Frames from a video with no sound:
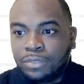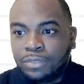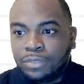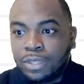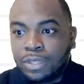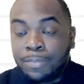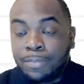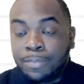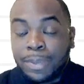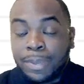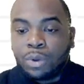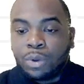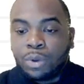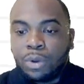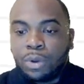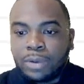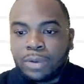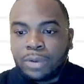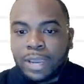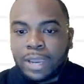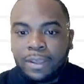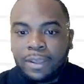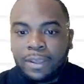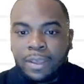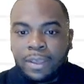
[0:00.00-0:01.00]
Bitcoin,
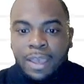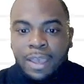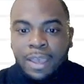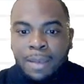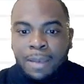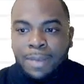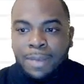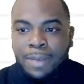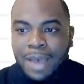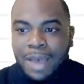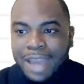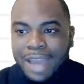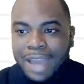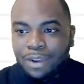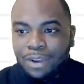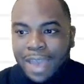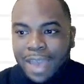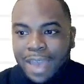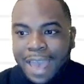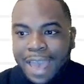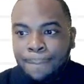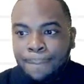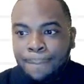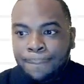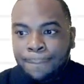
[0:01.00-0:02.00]
right? But I don't
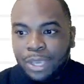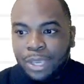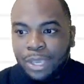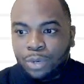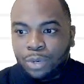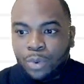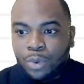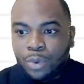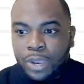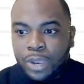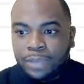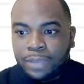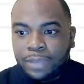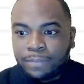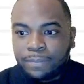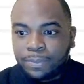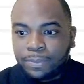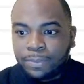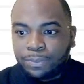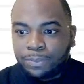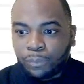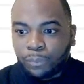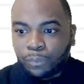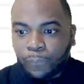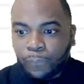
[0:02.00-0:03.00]
have Bitcoin,
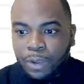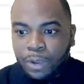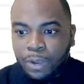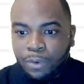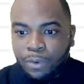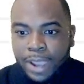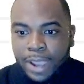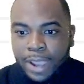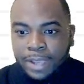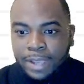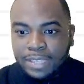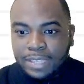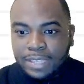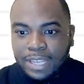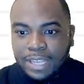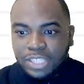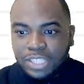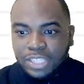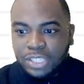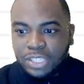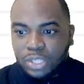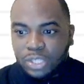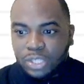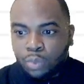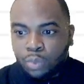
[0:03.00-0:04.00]
right? That's
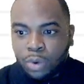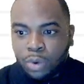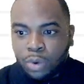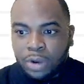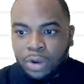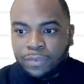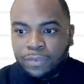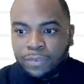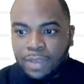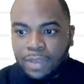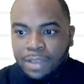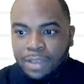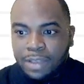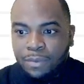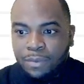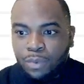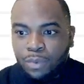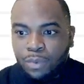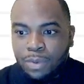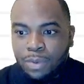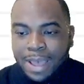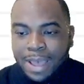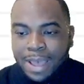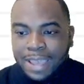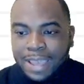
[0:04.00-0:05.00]
just the worth of
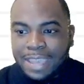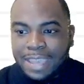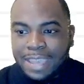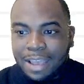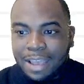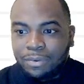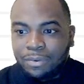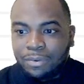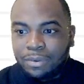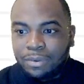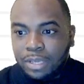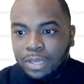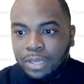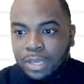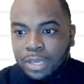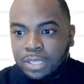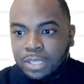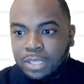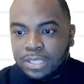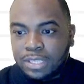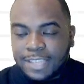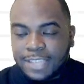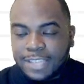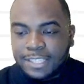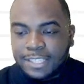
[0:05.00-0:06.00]
what my account
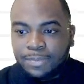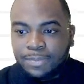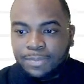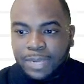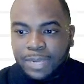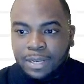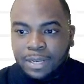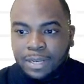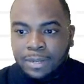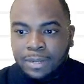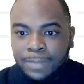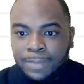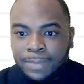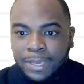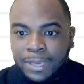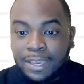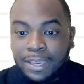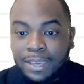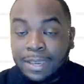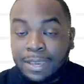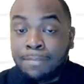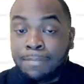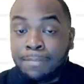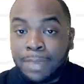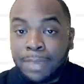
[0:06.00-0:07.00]
is estimated to
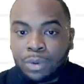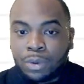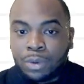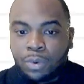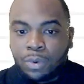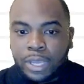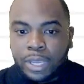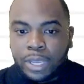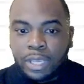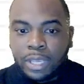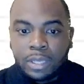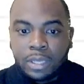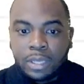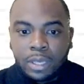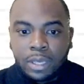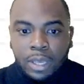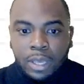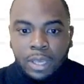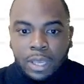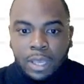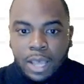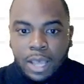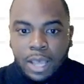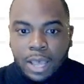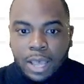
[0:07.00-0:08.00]
be in Bitcoin,
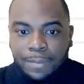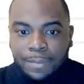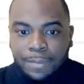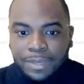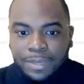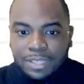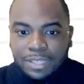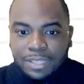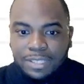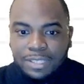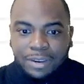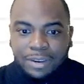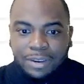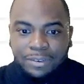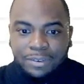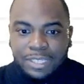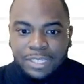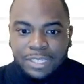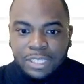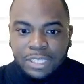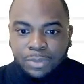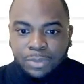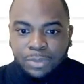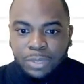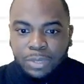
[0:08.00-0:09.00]
because
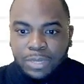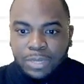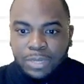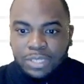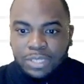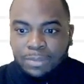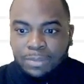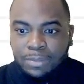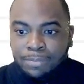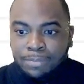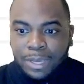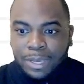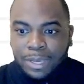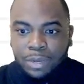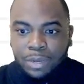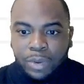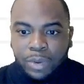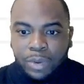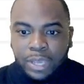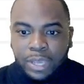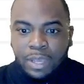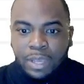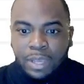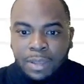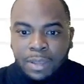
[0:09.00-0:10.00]
everything's pretty much in
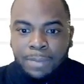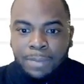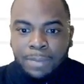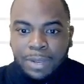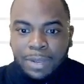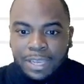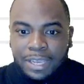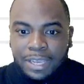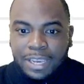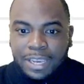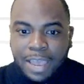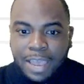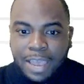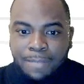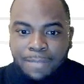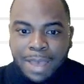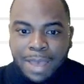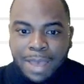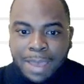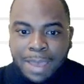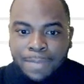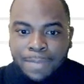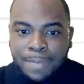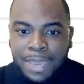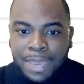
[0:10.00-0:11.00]
Bitcoin. But look at
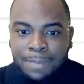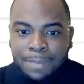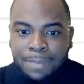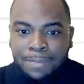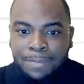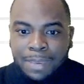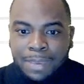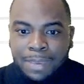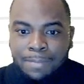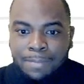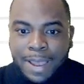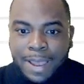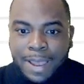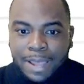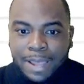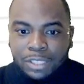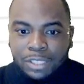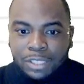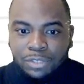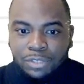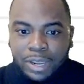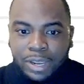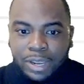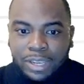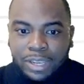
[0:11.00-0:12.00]
my BNB
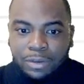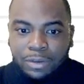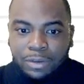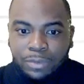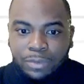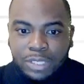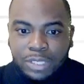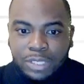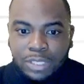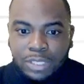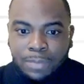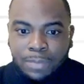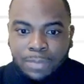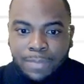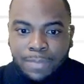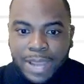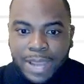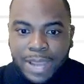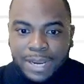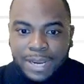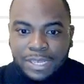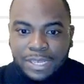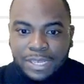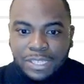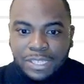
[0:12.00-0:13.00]
balance right here, which is the
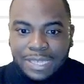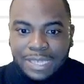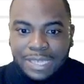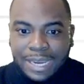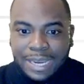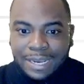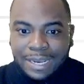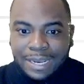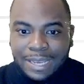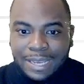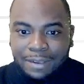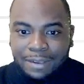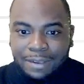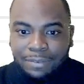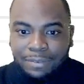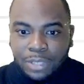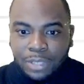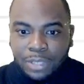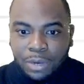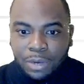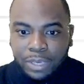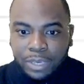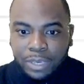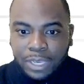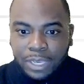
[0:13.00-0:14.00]
Binance Chain Native
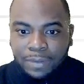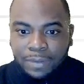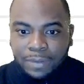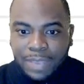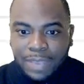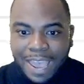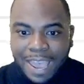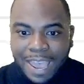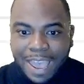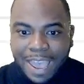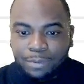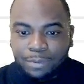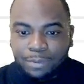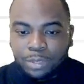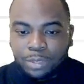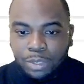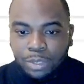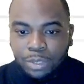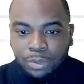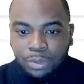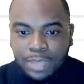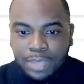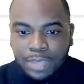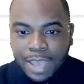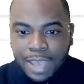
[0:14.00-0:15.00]
token. I have
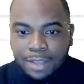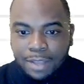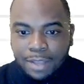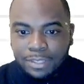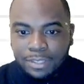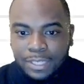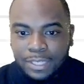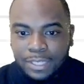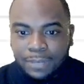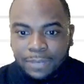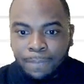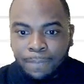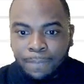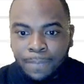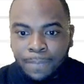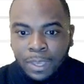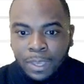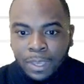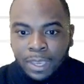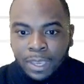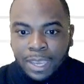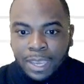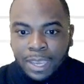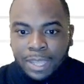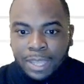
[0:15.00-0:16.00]

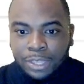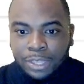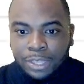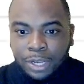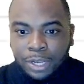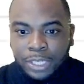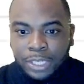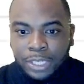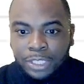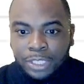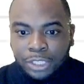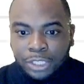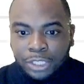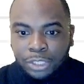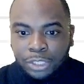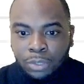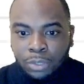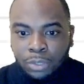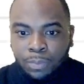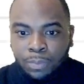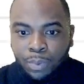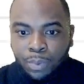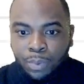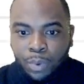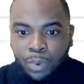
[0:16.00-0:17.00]

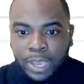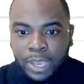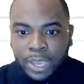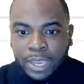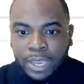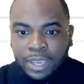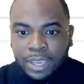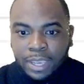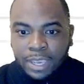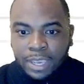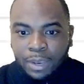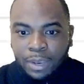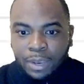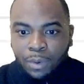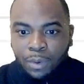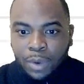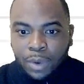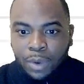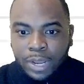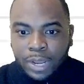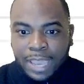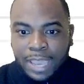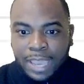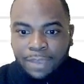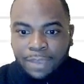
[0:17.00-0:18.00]

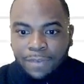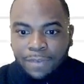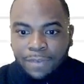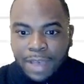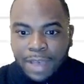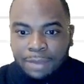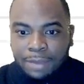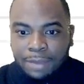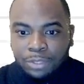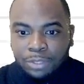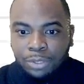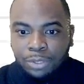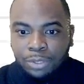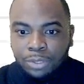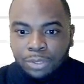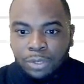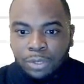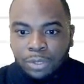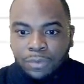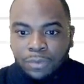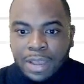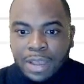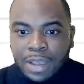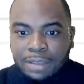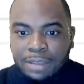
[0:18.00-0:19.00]

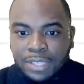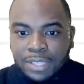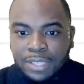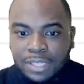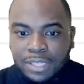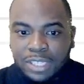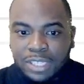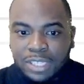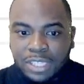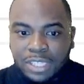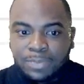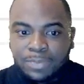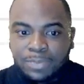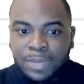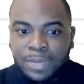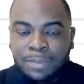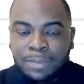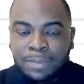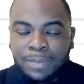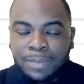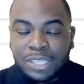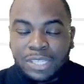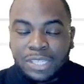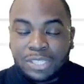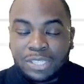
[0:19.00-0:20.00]
2,032.1852056
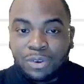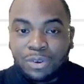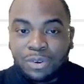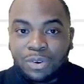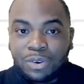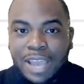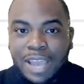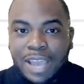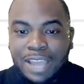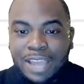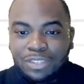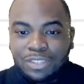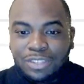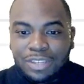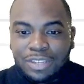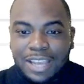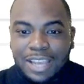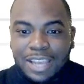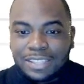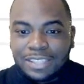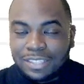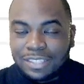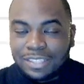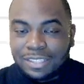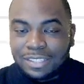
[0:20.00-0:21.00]
BNB. So as you
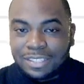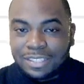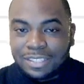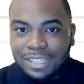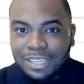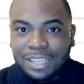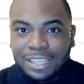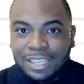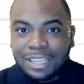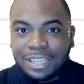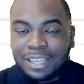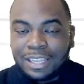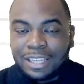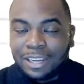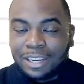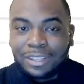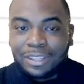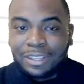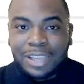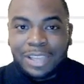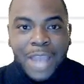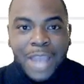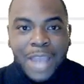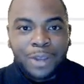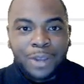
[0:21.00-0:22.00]
guys can see,
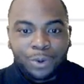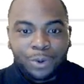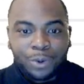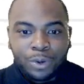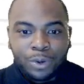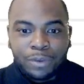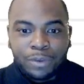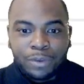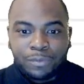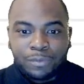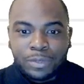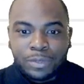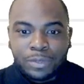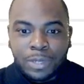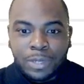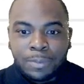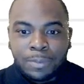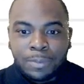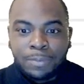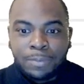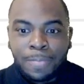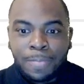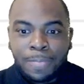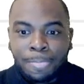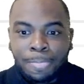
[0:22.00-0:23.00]
clearly I grew it
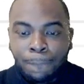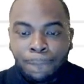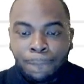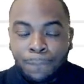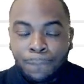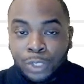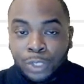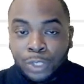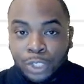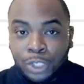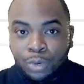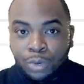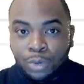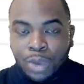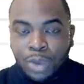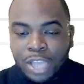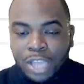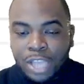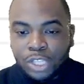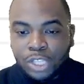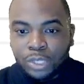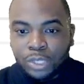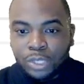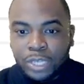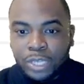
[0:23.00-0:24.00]
from
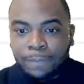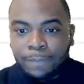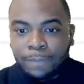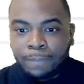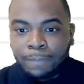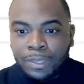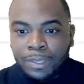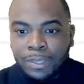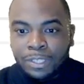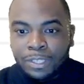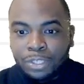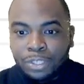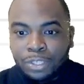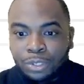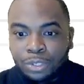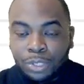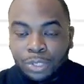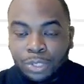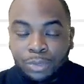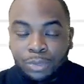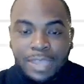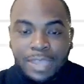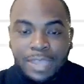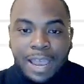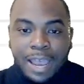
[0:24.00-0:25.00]
200 to
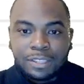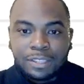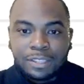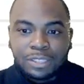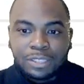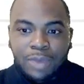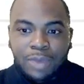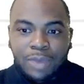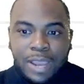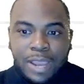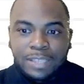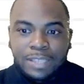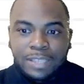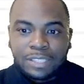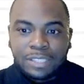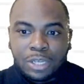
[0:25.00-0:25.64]
2,000, right?